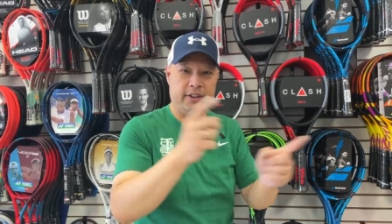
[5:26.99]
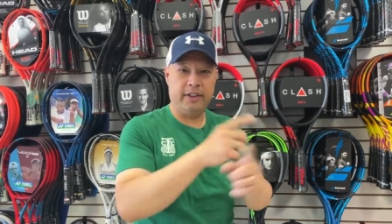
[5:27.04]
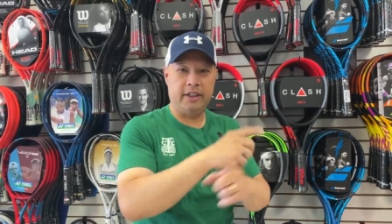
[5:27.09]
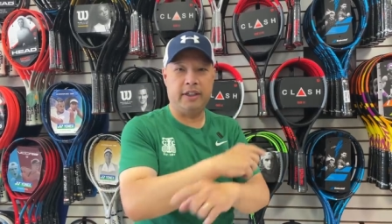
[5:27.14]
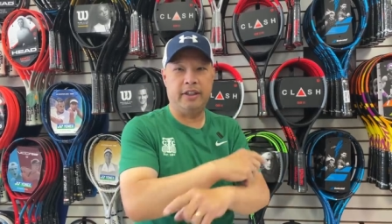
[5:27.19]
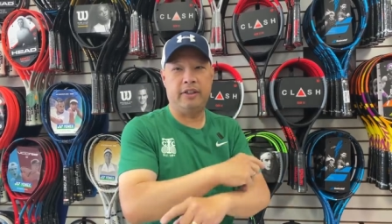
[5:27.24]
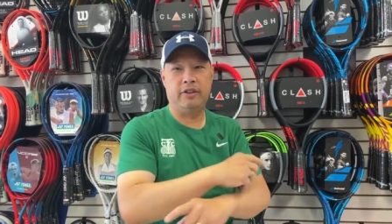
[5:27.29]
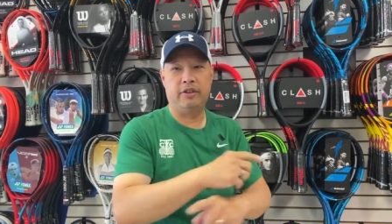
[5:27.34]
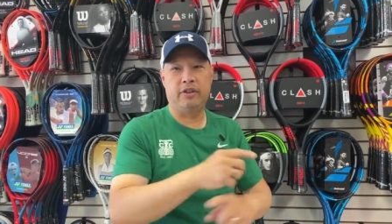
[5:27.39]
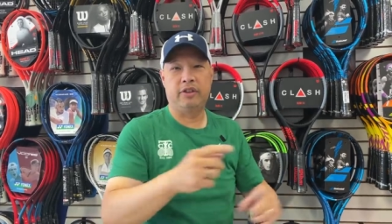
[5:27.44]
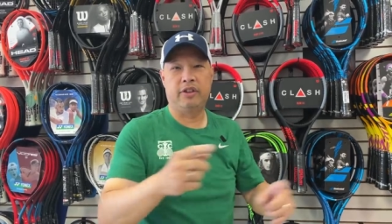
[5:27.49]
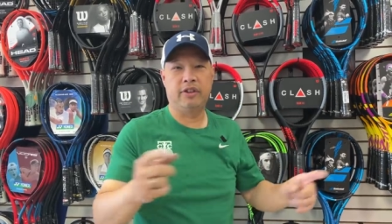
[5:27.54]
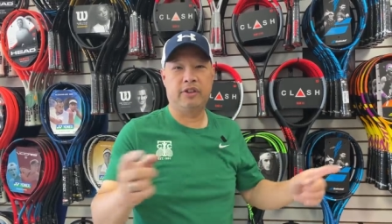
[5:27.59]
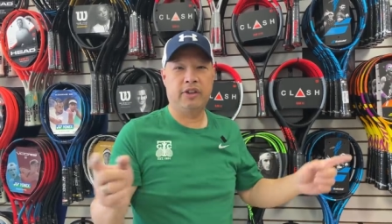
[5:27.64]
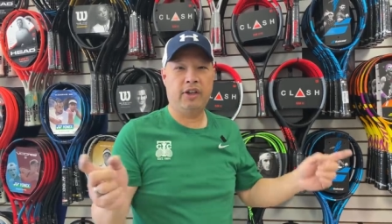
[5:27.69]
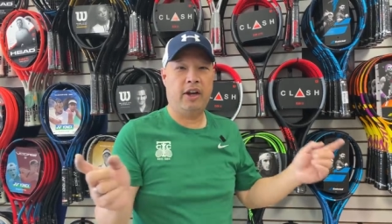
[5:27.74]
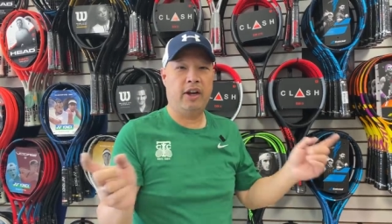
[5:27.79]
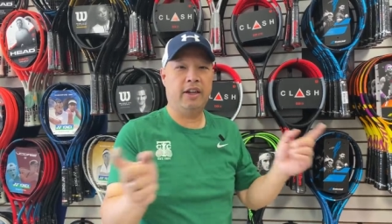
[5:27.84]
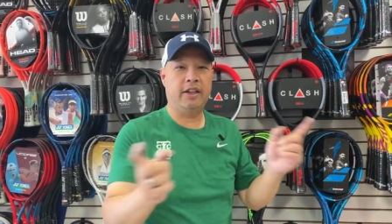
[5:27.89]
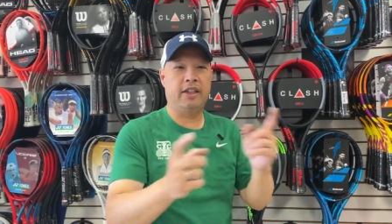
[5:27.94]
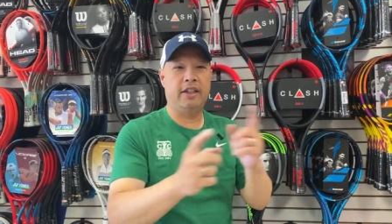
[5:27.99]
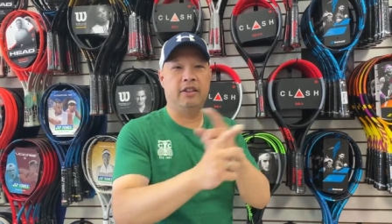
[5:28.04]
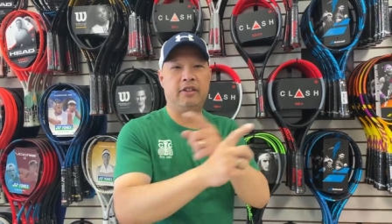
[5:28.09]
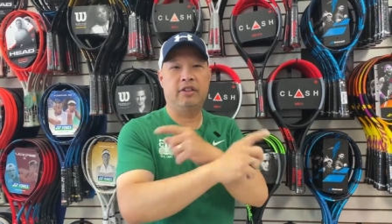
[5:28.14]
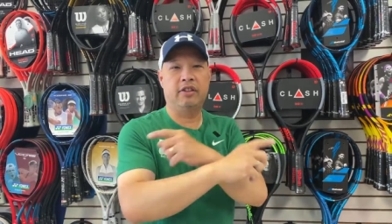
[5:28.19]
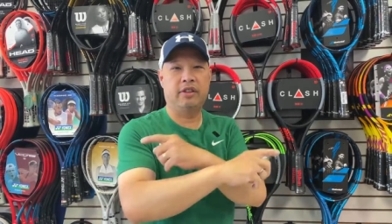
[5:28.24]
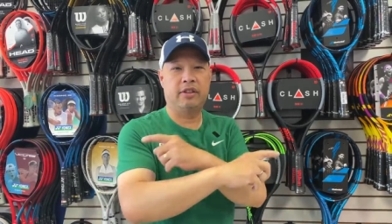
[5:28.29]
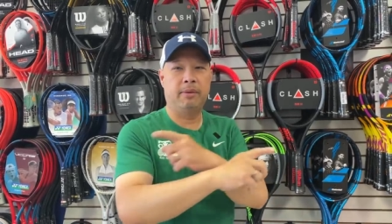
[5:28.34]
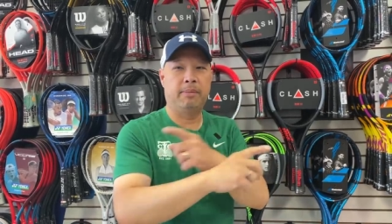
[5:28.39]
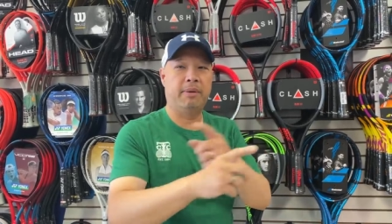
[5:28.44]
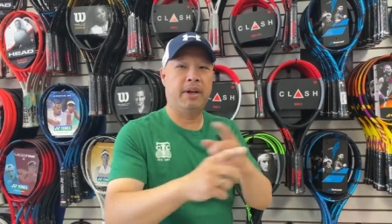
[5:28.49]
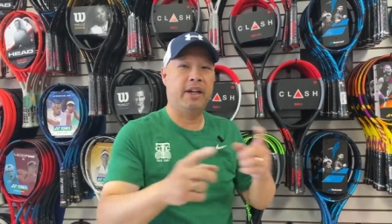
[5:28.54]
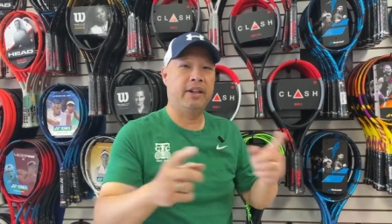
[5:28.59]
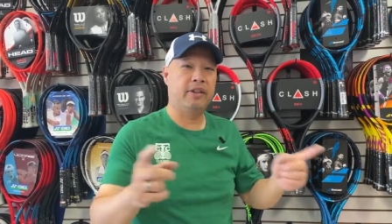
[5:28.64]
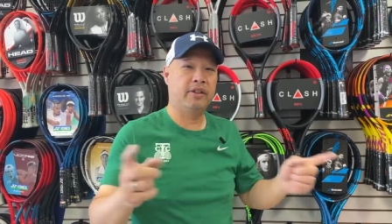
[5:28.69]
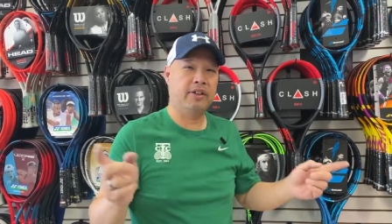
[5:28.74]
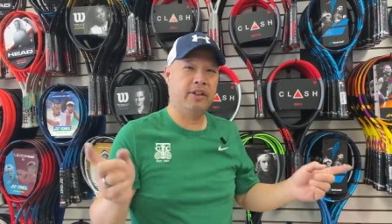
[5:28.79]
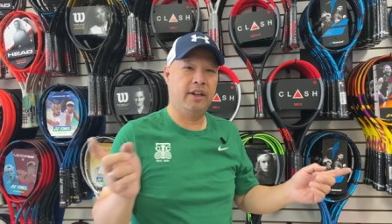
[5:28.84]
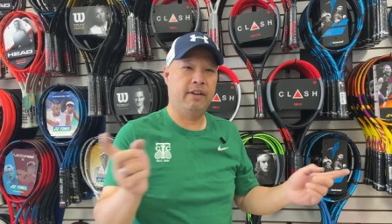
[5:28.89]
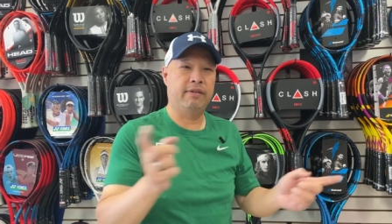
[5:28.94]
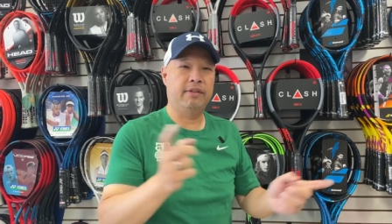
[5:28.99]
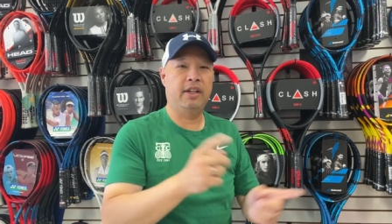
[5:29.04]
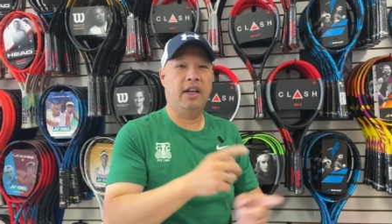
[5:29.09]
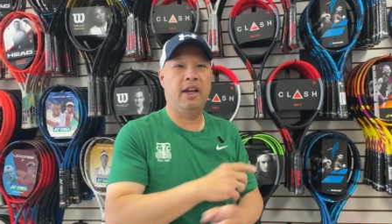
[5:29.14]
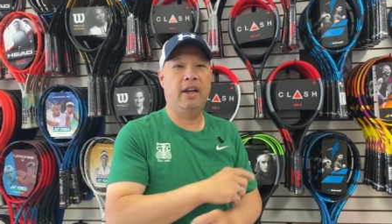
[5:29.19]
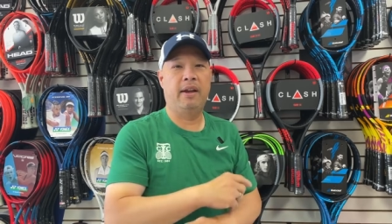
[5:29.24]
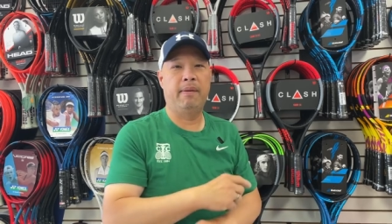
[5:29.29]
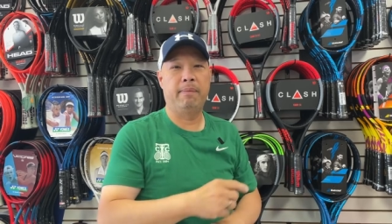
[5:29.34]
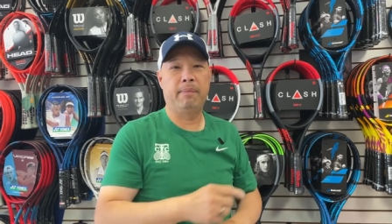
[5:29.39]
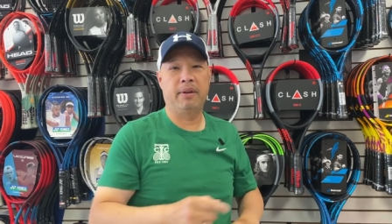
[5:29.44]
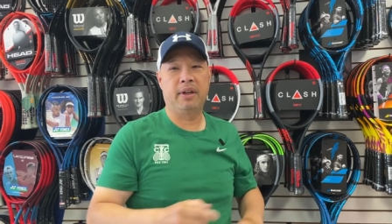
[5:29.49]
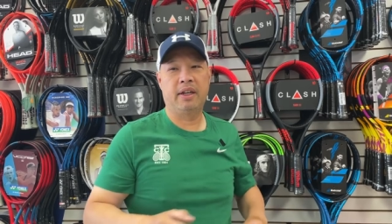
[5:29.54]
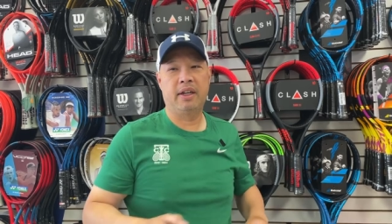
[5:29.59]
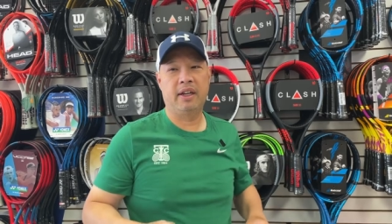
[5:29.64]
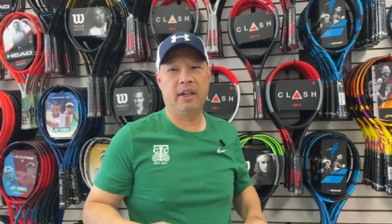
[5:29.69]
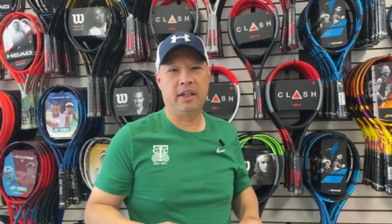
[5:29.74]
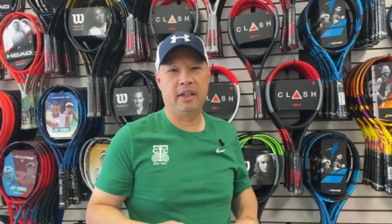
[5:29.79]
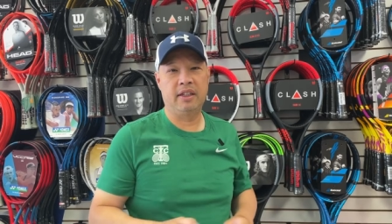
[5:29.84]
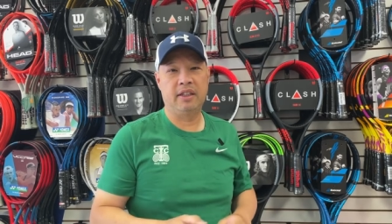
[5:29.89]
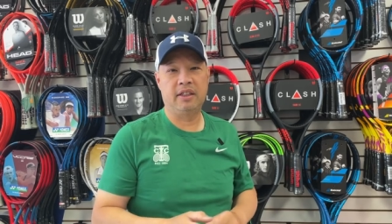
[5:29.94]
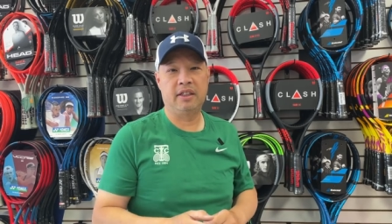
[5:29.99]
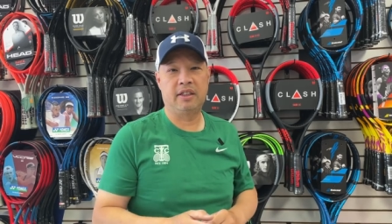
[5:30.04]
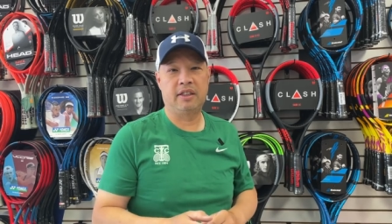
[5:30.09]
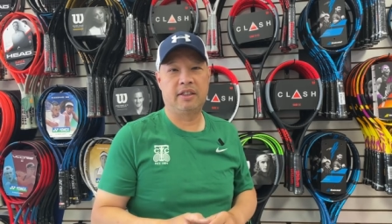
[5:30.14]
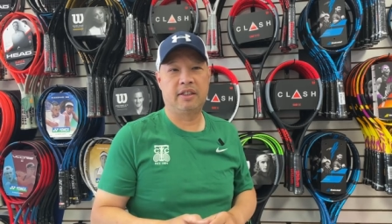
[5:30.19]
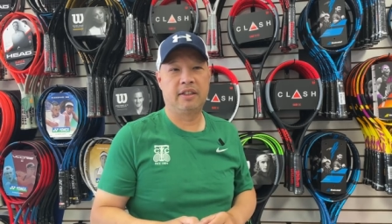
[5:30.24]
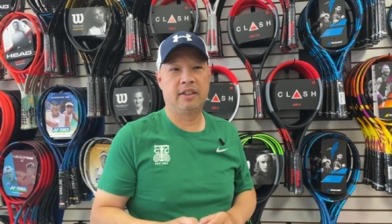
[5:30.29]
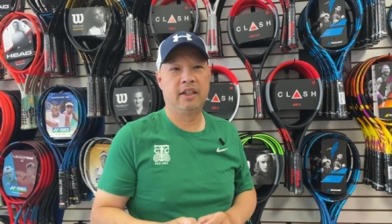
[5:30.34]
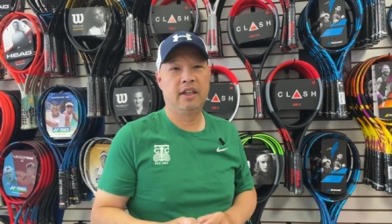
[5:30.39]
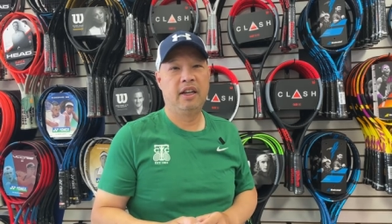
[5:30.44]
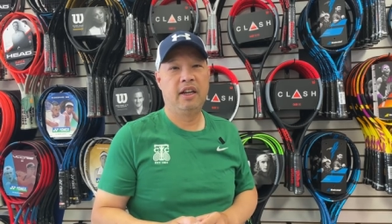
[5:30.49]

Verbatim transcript: and You're just talking just to buy yourself time because